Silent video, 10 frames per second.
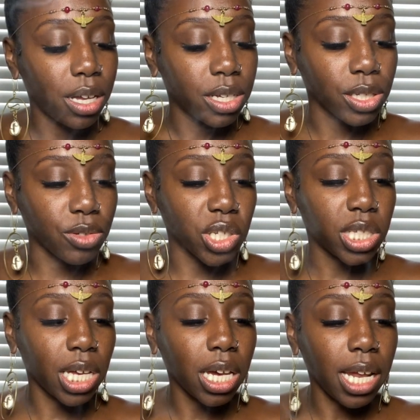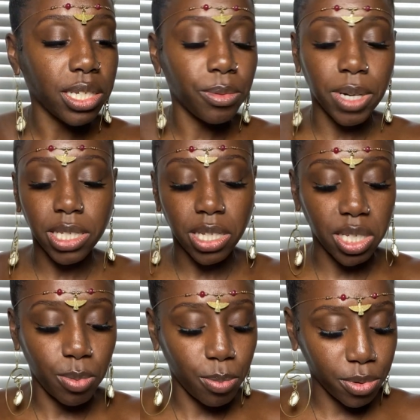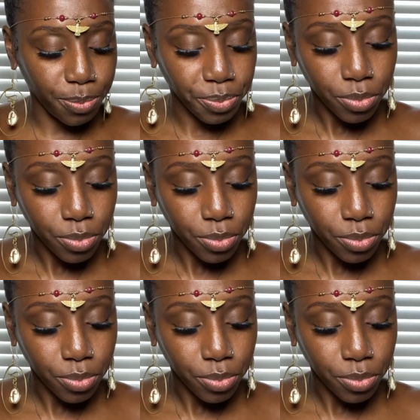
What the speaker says: So just take it as it resonates, people.